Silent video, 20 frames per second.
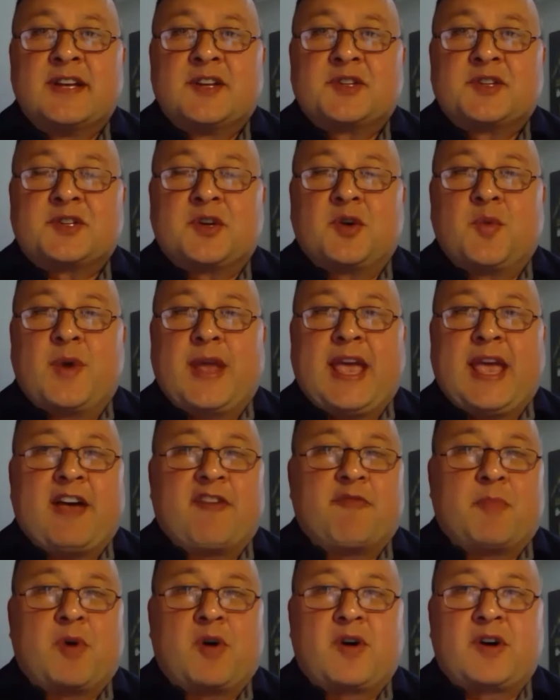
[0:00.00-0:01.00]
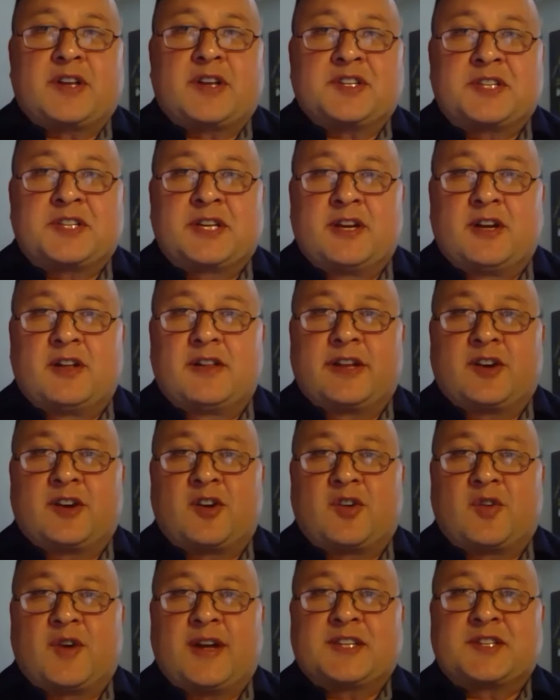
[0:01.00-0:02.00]
So we have Marcus Hill and
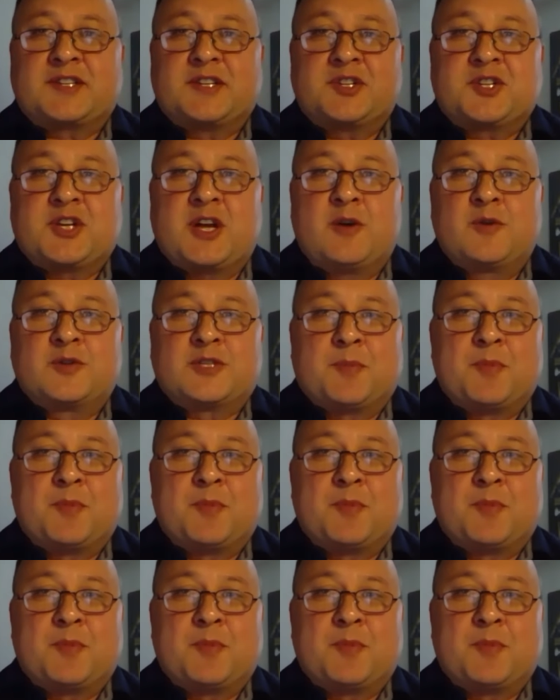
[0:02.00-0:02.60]
Karissa Jones.